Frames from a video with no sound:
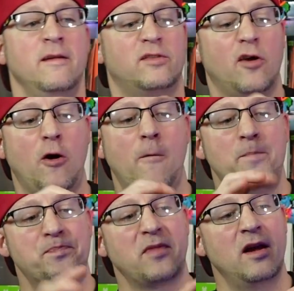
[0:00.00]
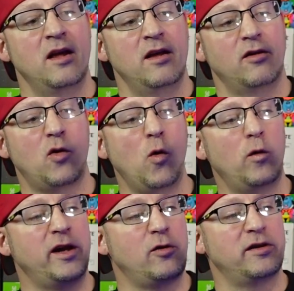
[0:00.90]
So
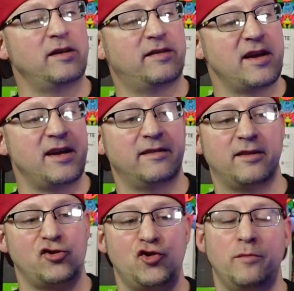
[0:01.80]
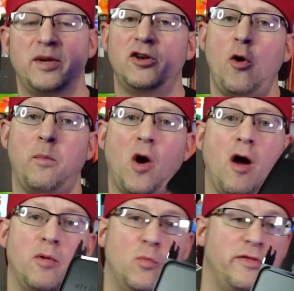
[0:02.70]
cooling on these things, there should be no
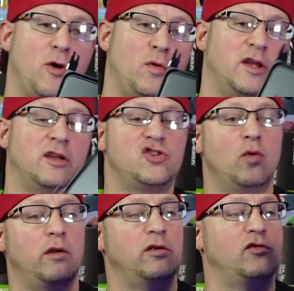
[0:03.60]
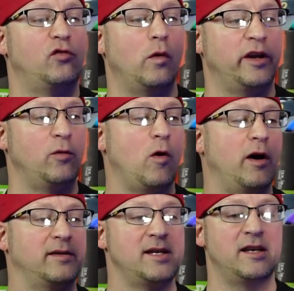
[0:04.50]
problem with only a 220
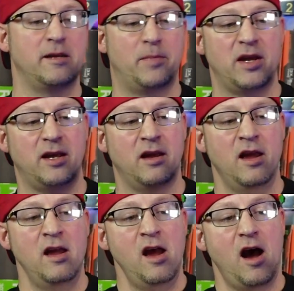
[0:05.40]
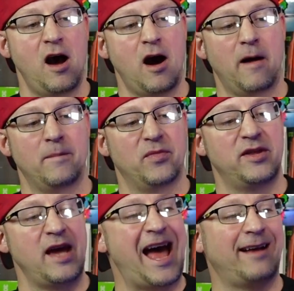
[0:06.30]
watt TDP.
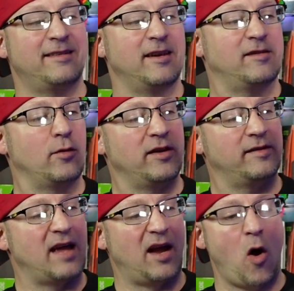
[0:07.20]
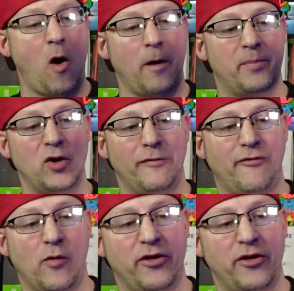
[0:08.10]
The accents on this thing are beautiful.